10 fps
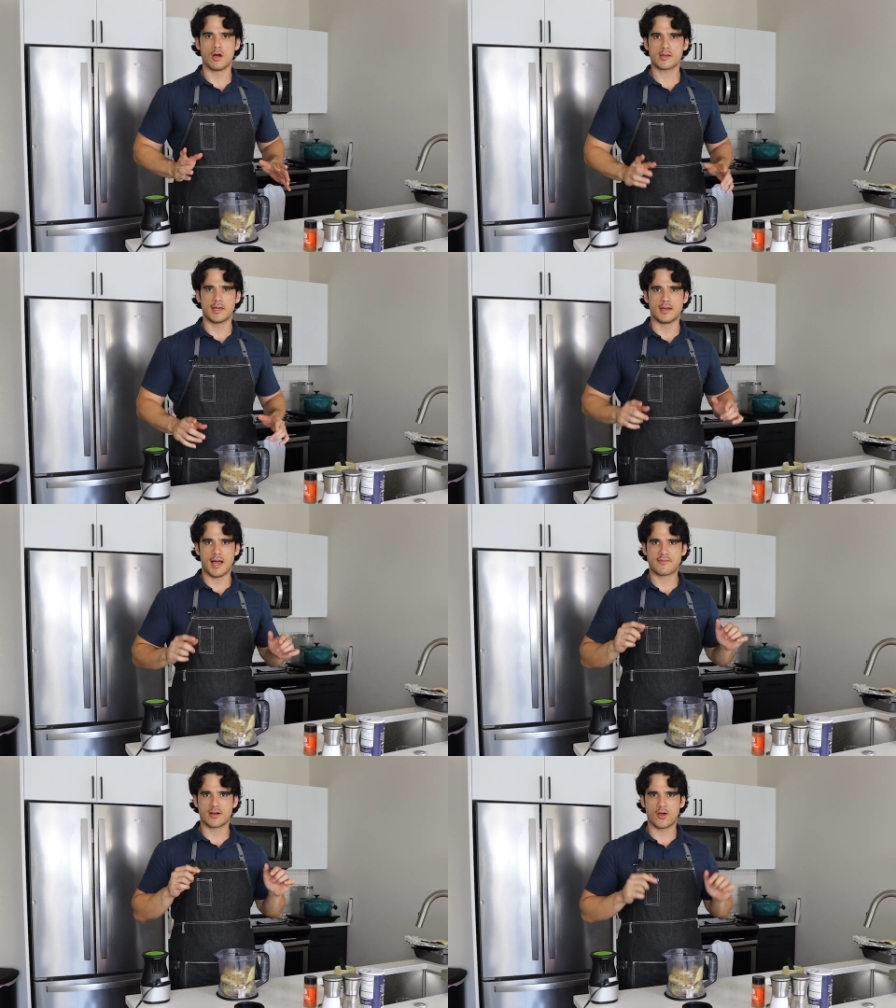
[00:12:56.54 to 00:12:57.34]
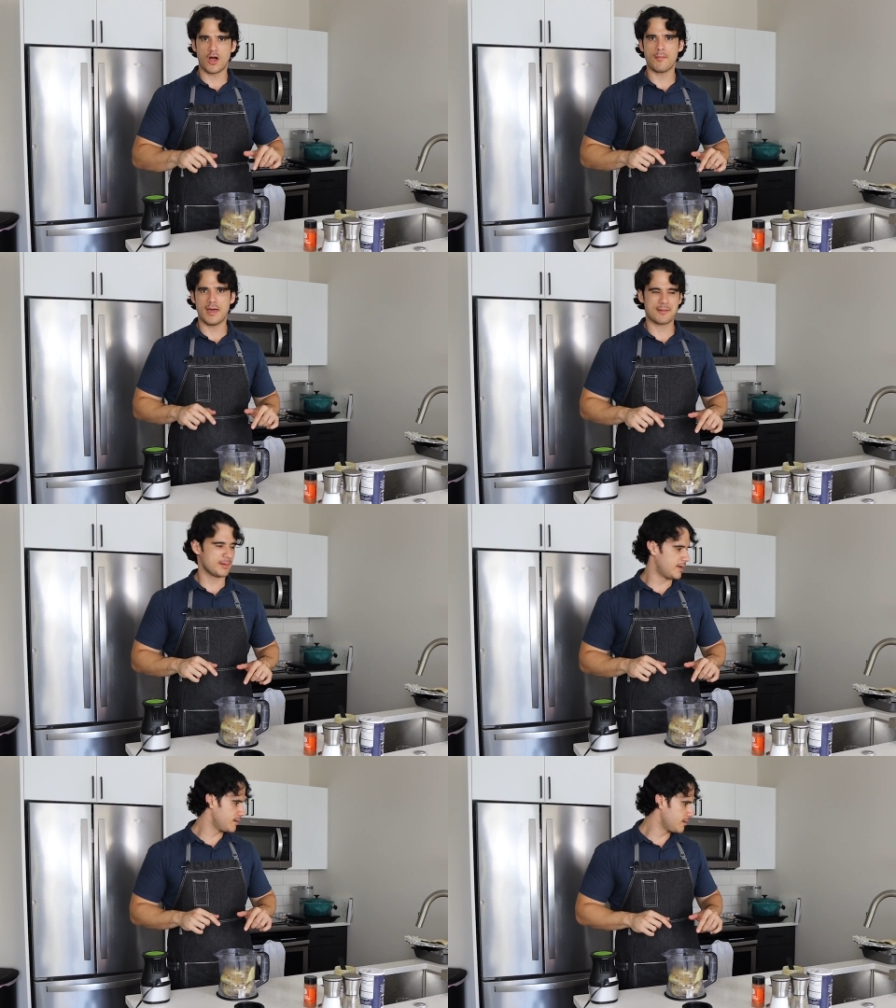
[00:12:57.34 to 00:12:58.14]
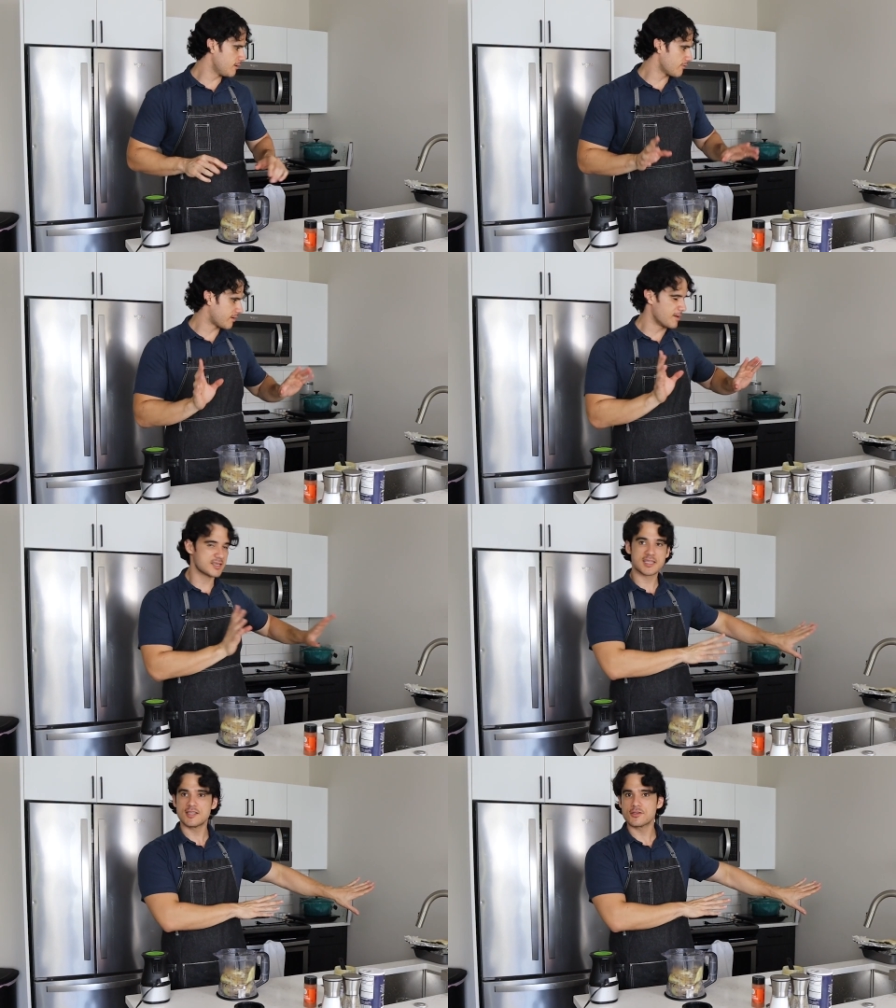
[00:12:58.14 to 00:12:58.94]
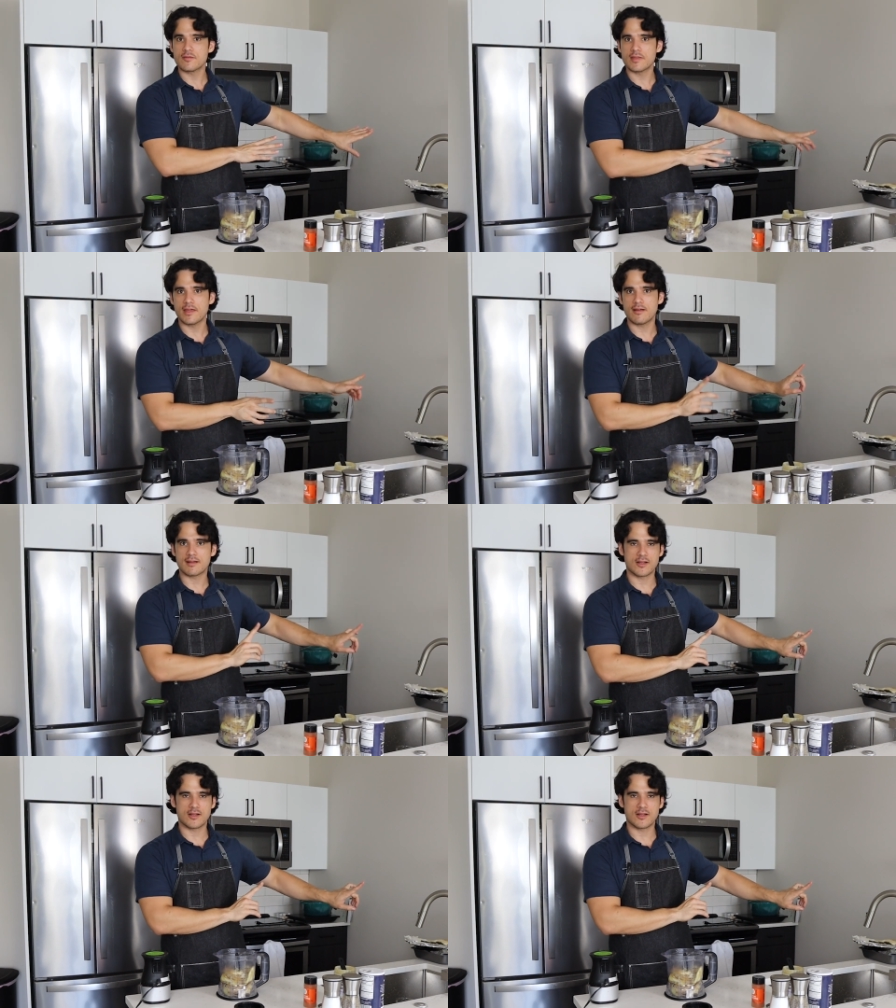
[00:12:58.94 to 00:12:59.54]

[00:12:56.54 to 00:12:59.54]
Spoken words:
Okay, I've got all my eggplant in here. I've got my skins over there.